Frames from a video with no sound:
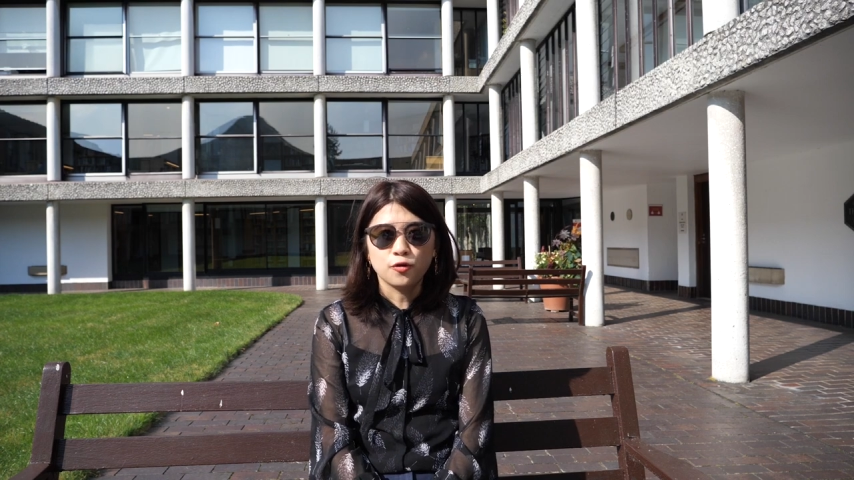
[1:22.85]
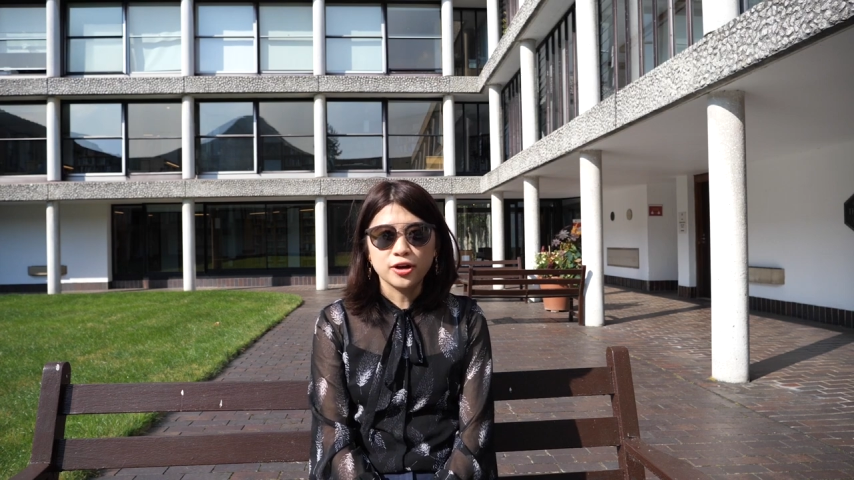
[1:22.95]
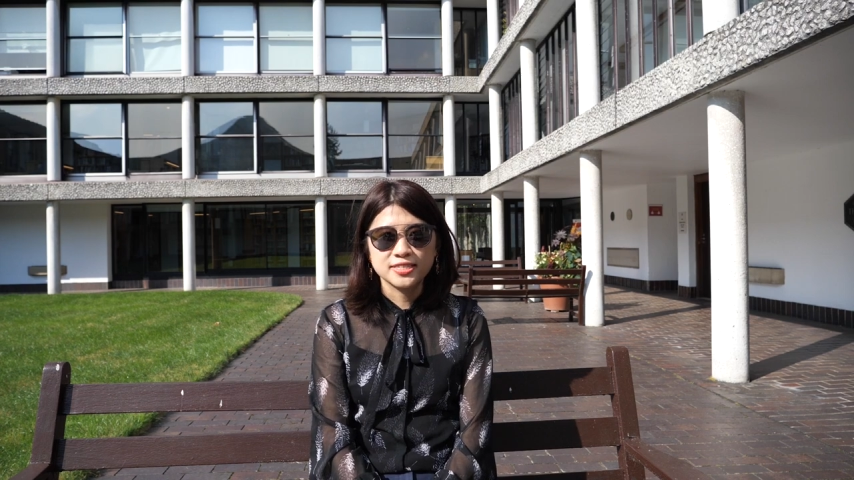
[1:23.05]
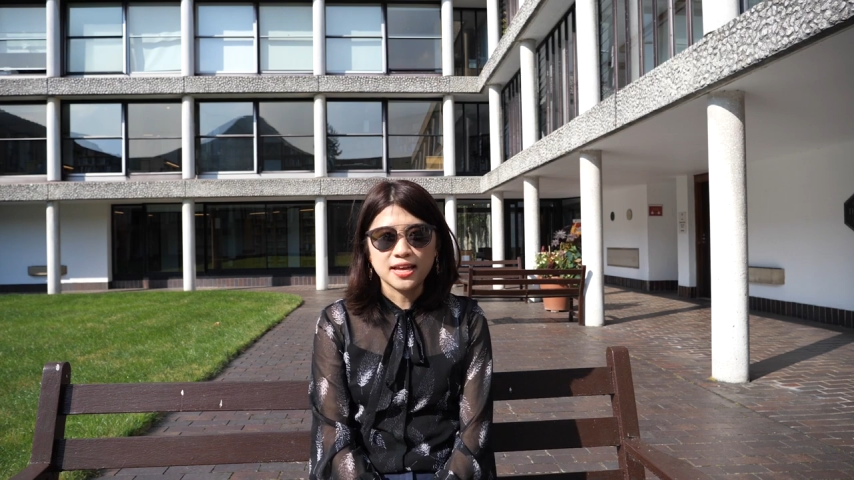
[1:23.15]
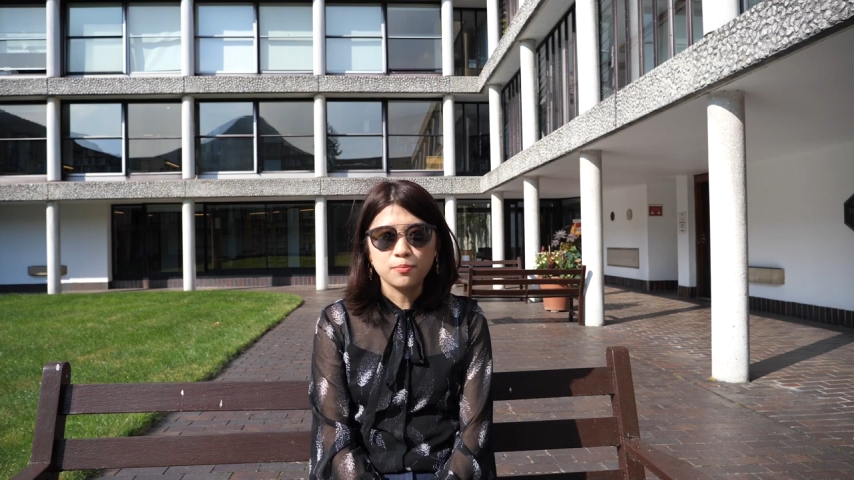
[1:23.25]

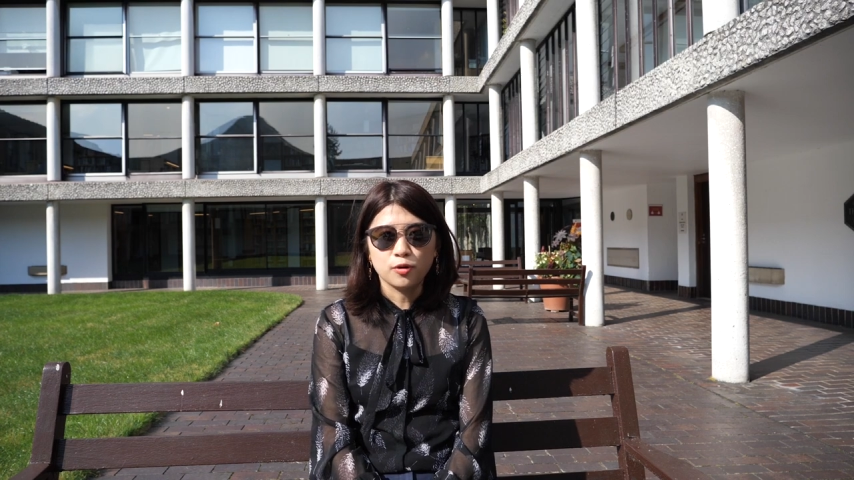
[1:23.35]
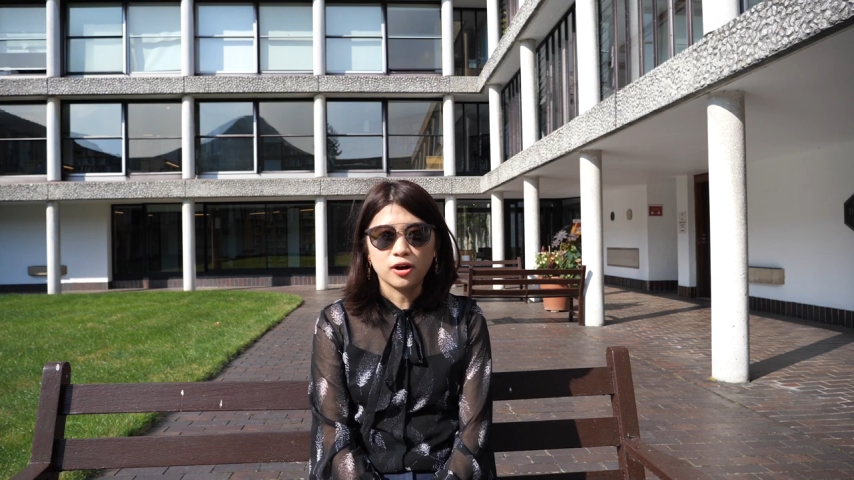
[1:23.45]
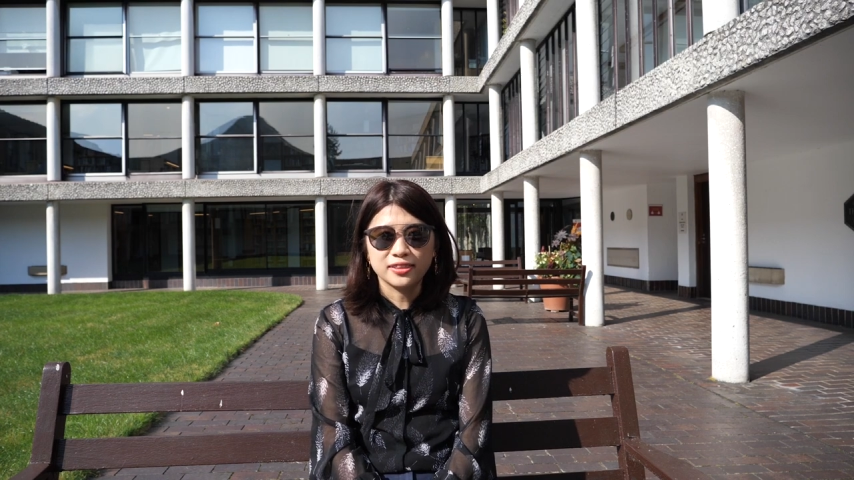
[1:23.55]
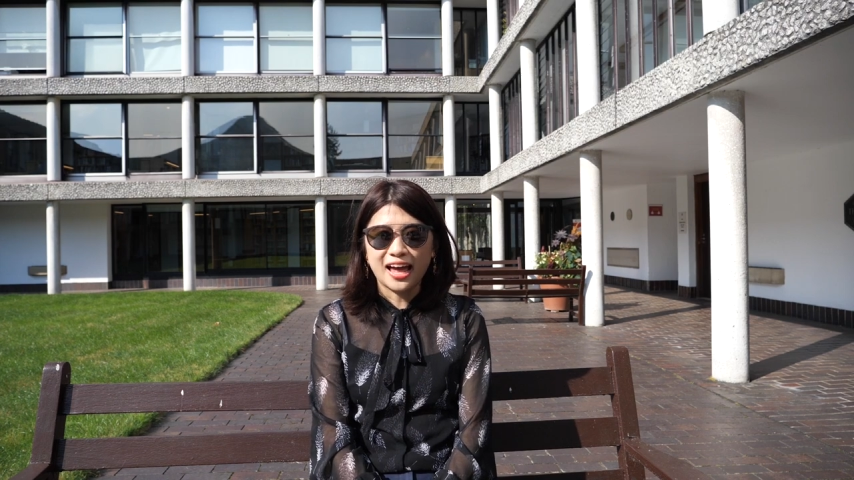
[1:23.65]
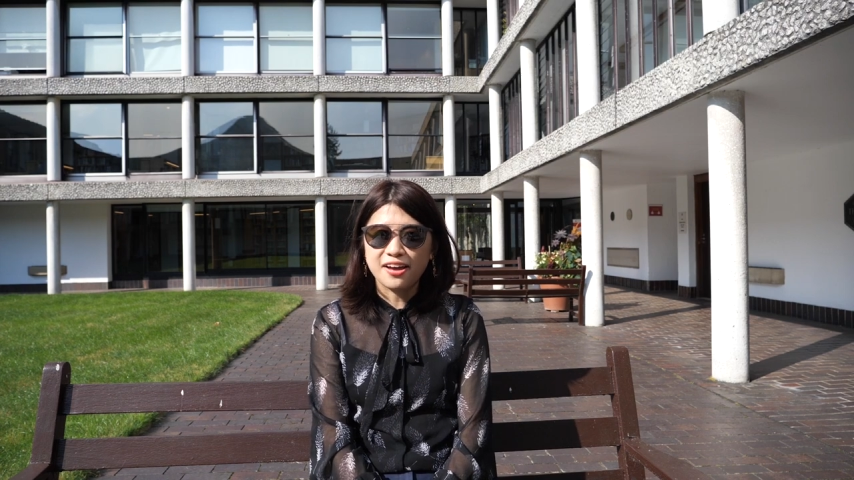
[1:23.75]
for
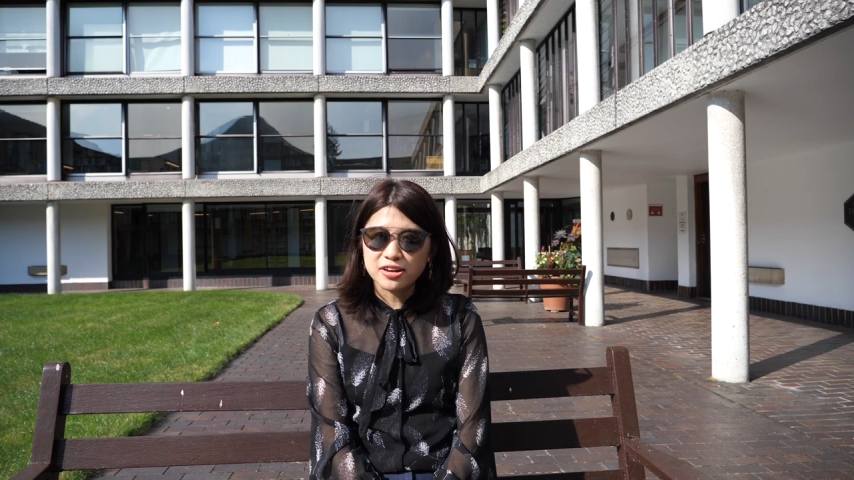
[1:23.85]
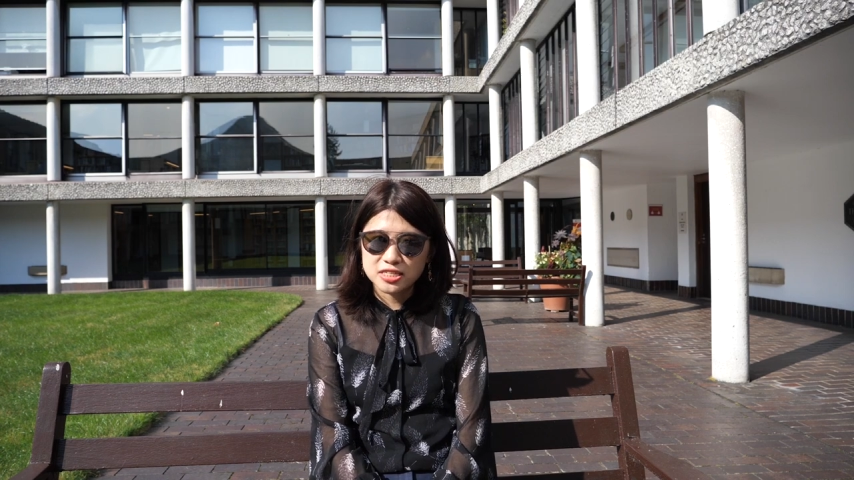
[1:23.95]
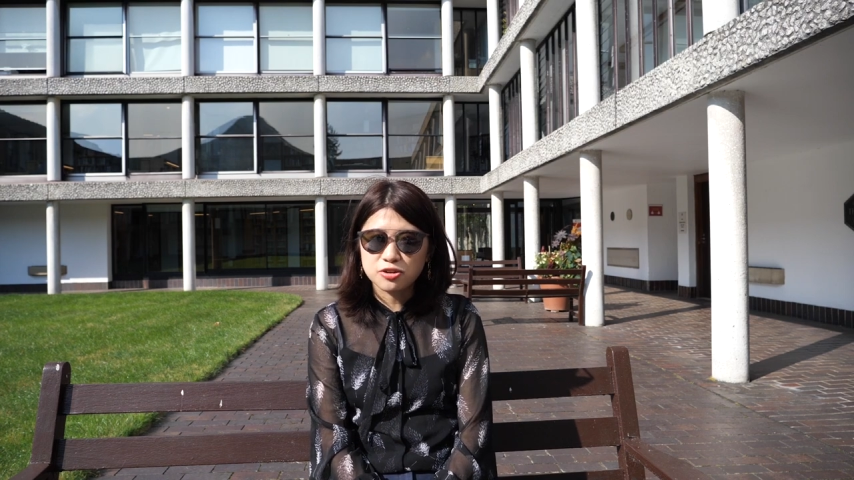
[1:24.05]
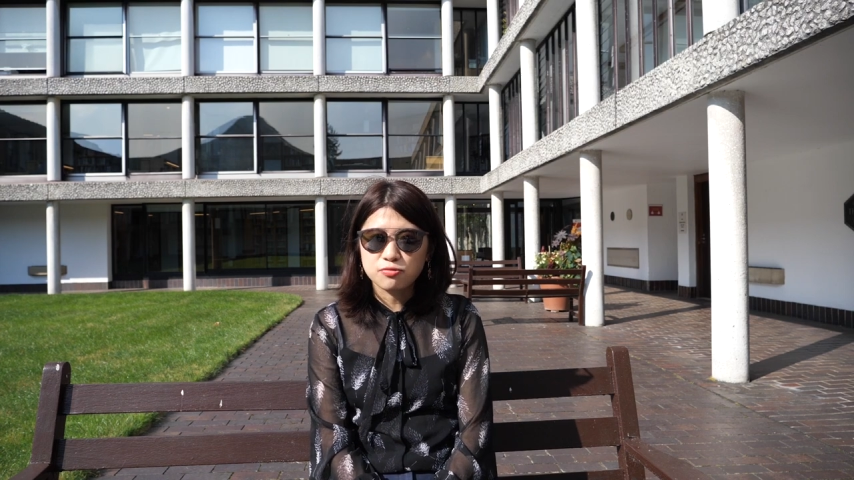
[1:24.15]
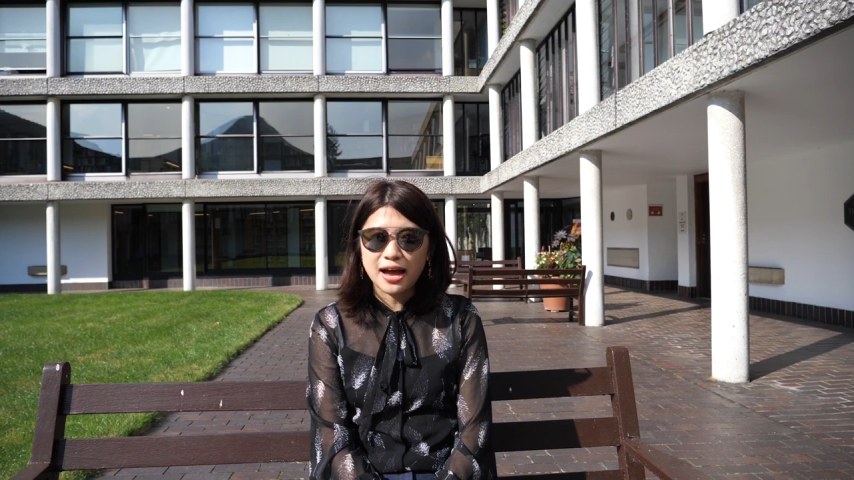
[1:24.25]
example, a diversity